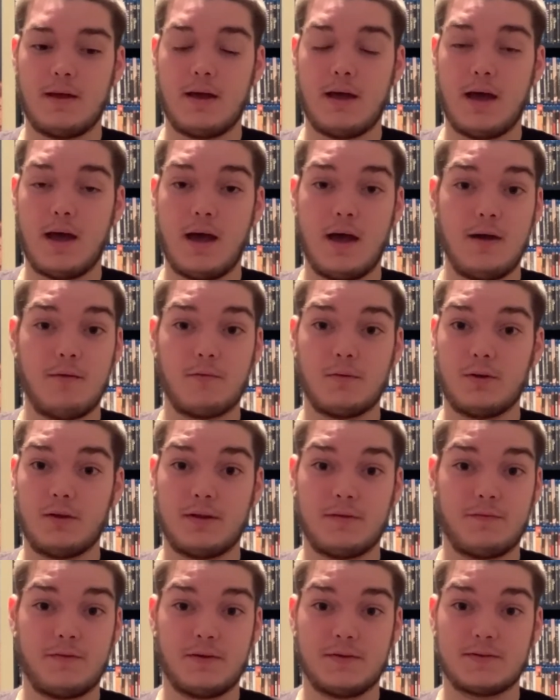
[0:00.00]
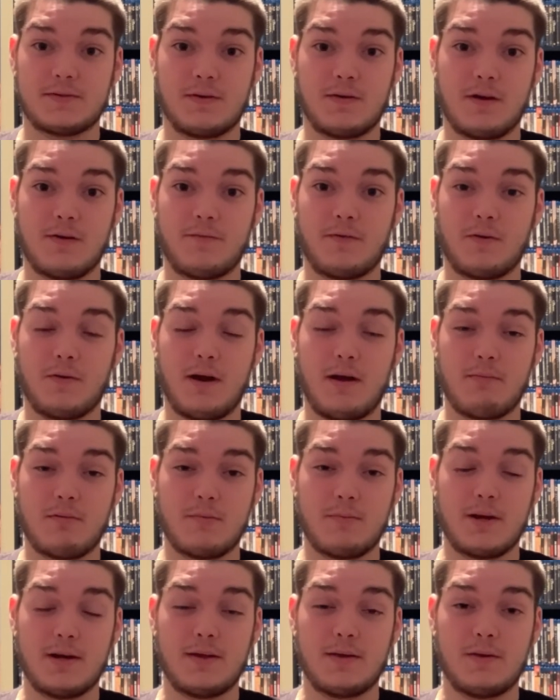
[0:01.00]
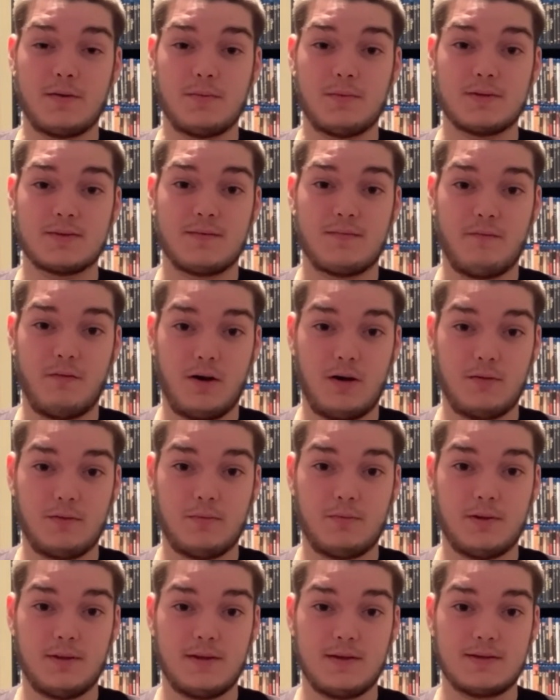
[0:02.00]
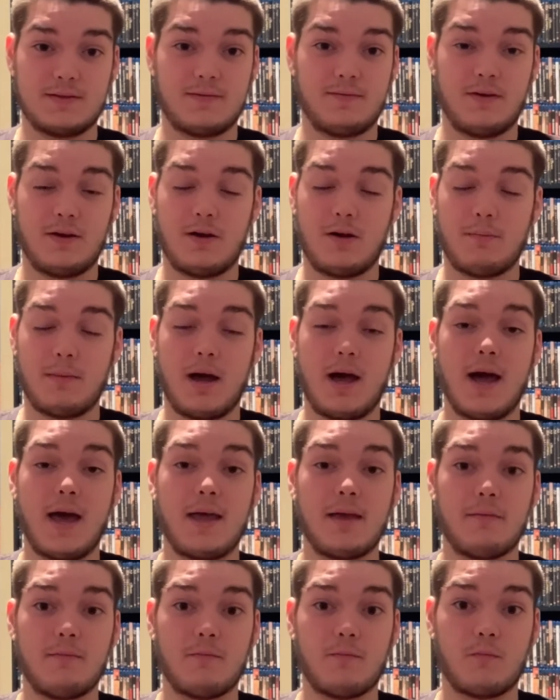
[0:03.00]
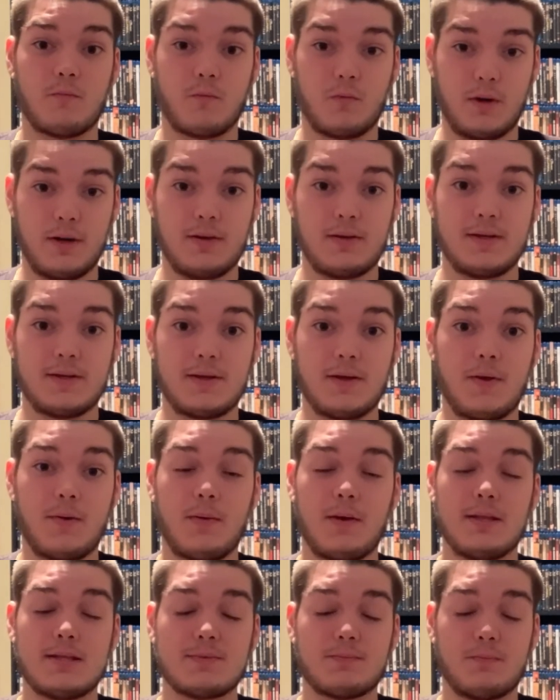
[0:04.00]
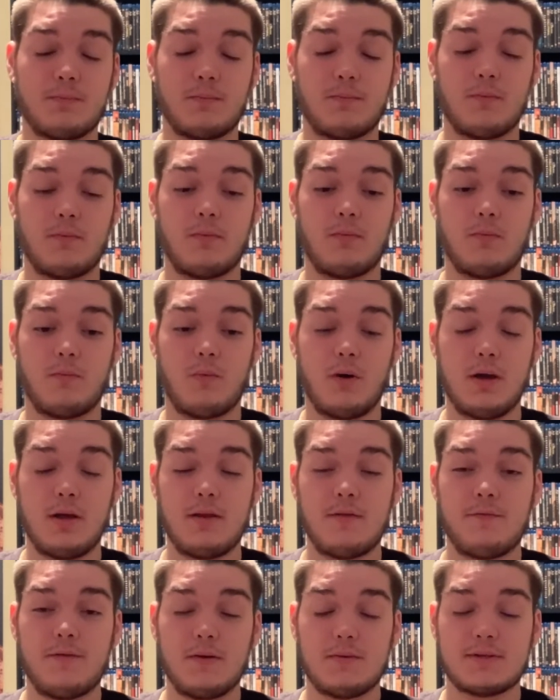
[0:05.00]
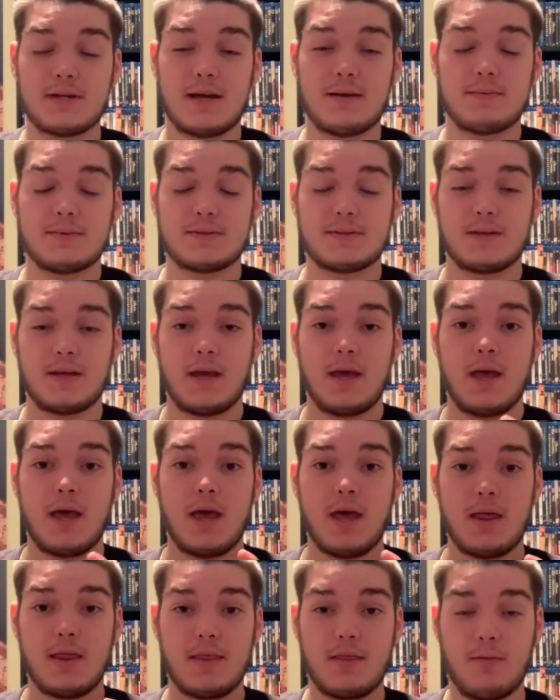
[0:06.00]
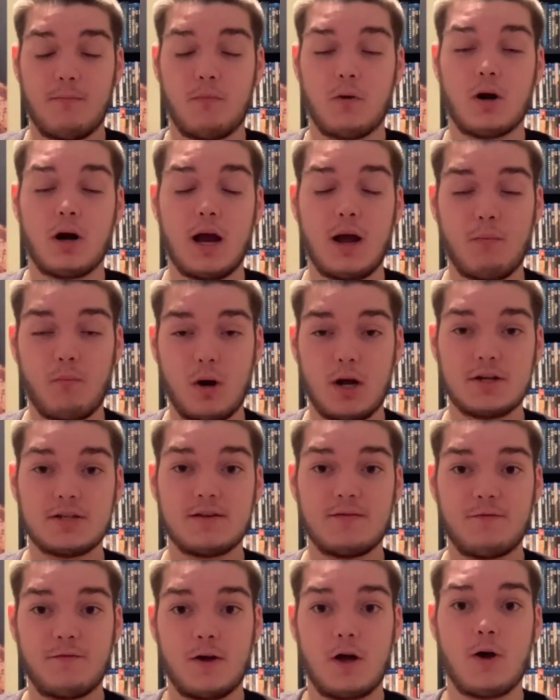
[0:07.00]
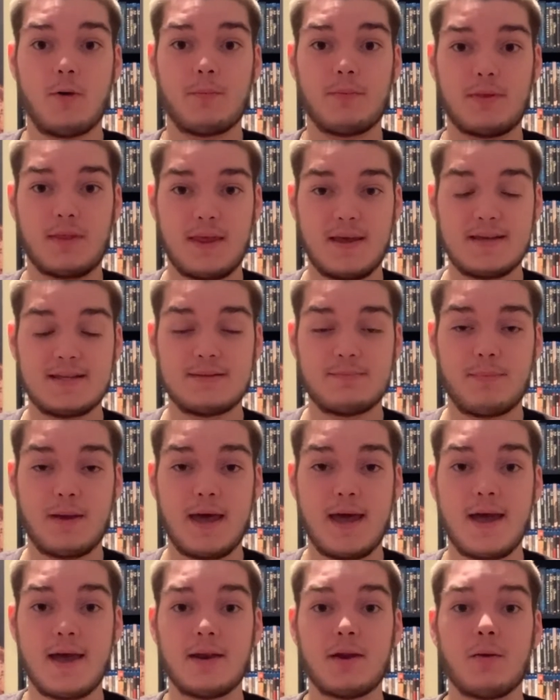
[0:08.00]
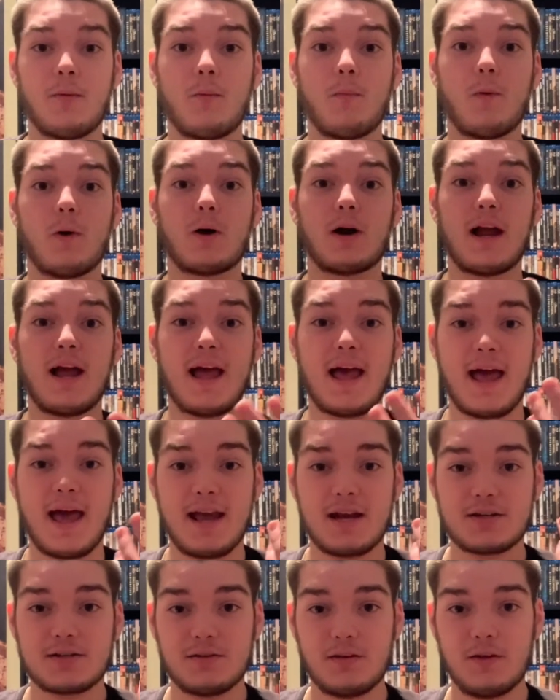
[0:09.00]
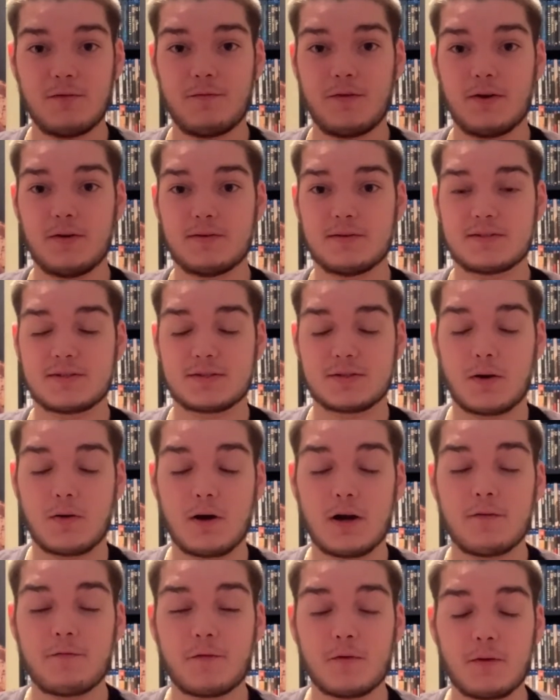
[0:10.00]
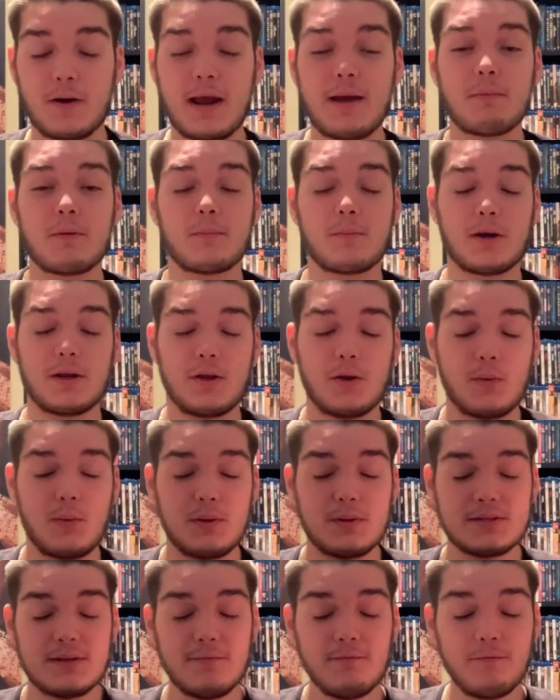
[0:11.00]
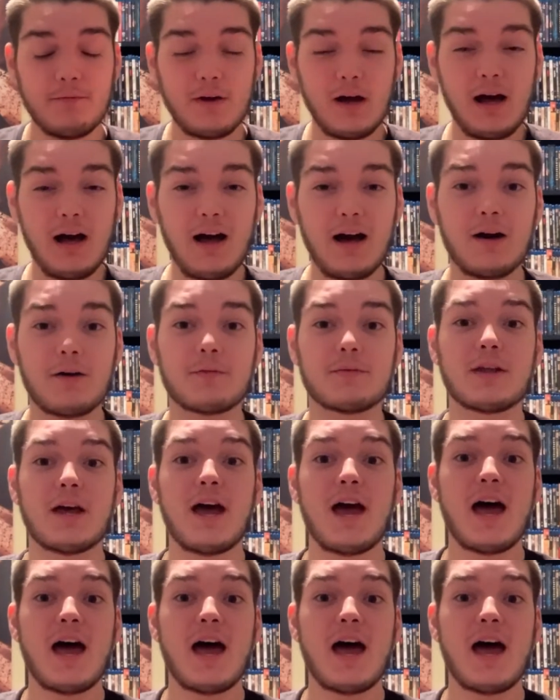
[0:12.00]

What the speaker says: I really feel sorry for everybody who was involved with this film. I really do. It's one of the few times where I watched a film this bad where I actually felt sorry for everyone who was involved.